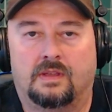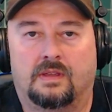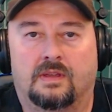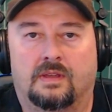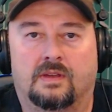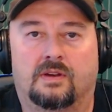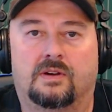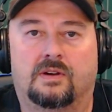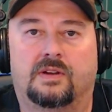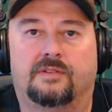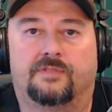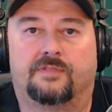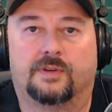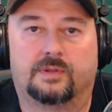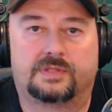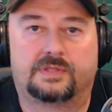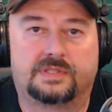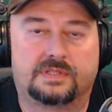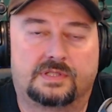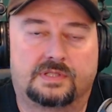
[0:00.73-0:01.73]
All right,
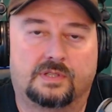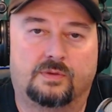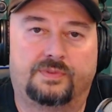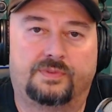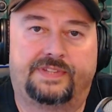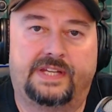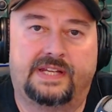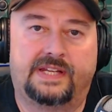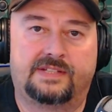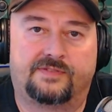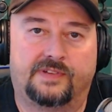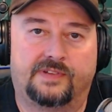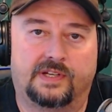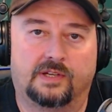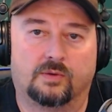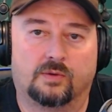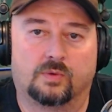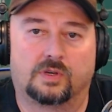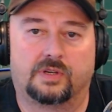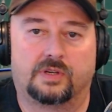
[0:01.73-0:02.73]
folks, so in today's
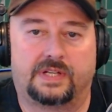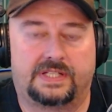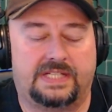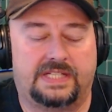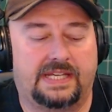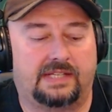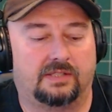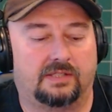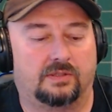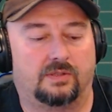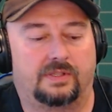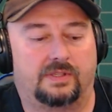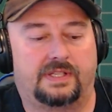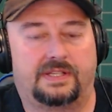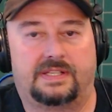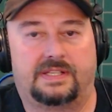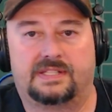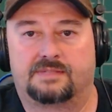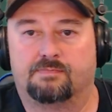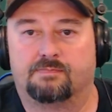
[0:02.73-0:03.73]
video, we're going to take a look
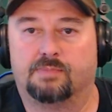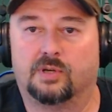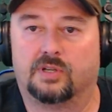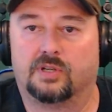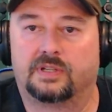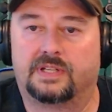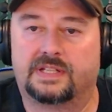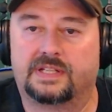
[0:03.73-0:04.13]
at this book.